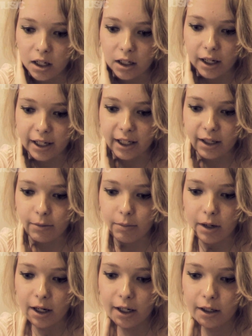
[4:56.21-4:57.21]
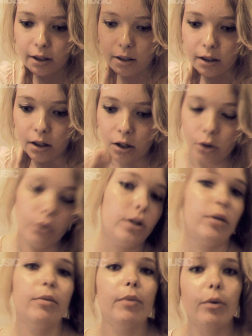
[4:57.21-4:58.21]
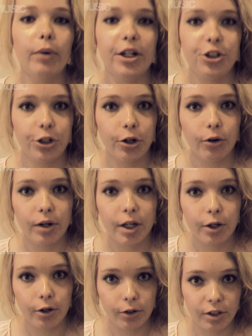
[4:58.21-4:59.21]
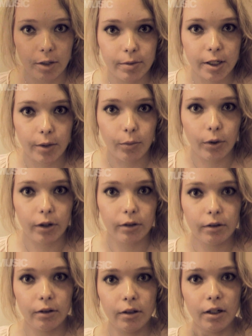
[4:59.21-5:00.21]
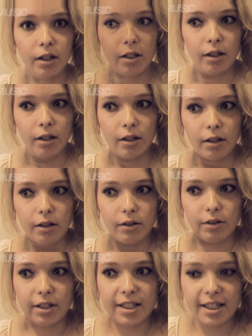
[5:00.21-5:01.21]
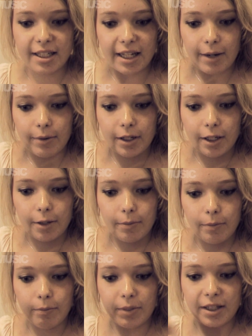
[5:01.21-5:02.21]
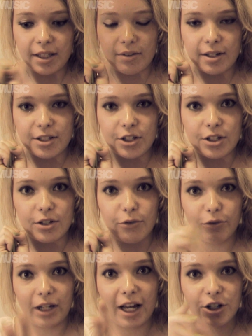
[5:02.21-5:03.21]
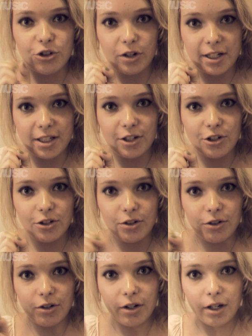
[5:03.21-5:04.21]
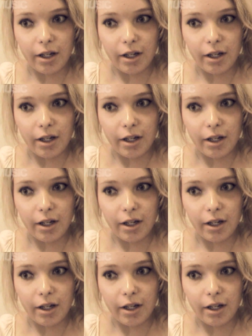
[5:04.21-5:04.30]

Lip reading: like in my Umo, where'd you go? Hit girl dubstep 1. It's the same clip, but then there's just a flash transition,